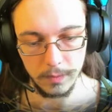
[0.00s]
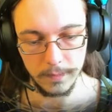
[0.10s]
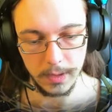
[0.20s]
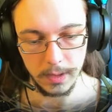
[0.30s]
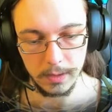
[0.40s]

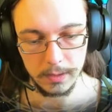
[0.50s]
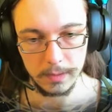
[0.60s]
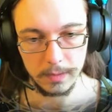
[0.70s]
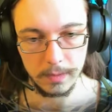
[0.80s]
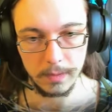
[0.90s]
of
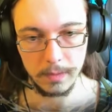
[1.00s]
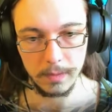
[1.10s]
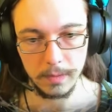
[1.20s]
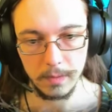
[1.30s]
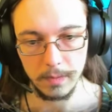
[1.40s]
these.
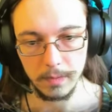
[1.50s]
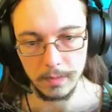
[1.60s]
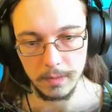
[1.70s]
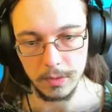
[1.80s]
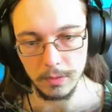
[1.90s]

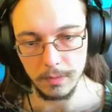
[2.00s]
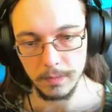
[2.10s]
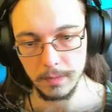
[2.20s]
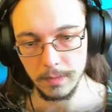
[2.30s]
Two.